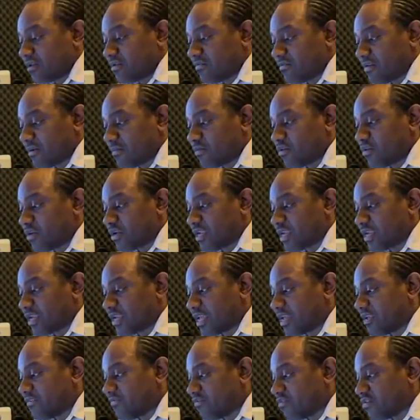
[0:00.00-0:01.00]
from down in
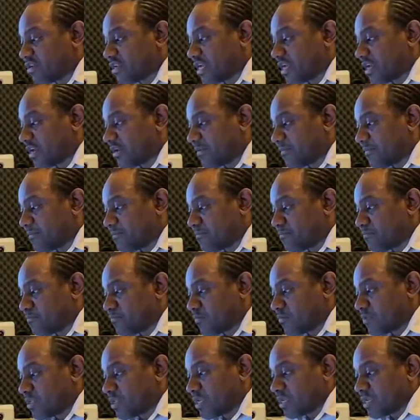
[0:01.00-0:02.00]
California.
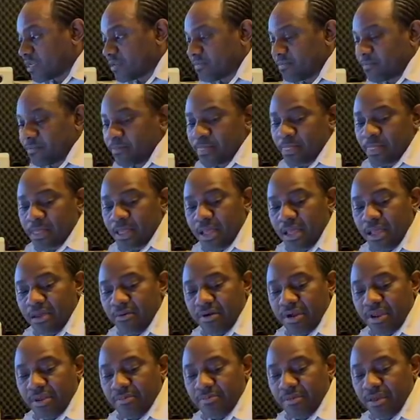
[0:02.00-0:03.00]
See?
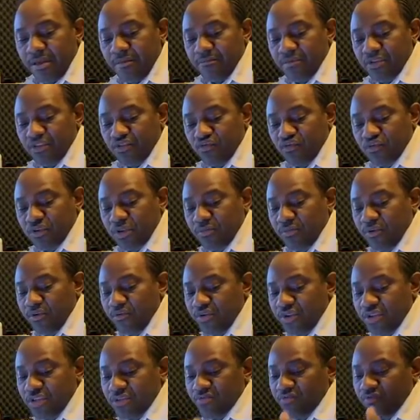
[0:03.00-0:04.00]
Alright, me have my tune them
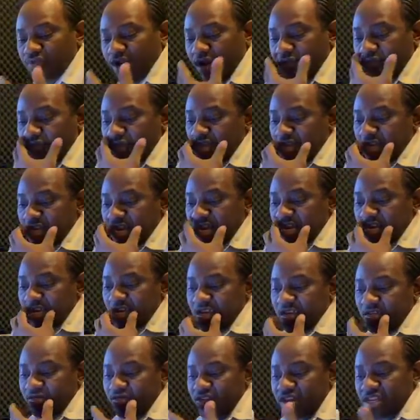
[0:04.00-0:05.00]

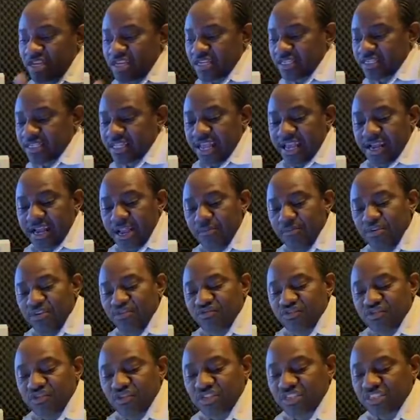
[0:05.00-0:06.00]
originally released. Like a
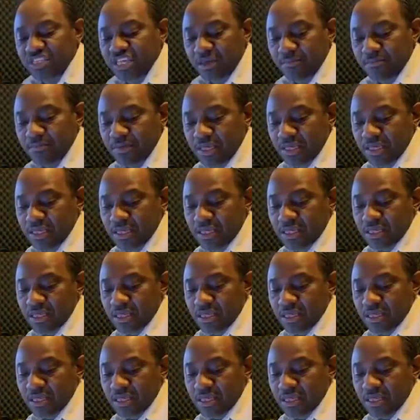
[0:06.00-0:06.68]
virgin just check me.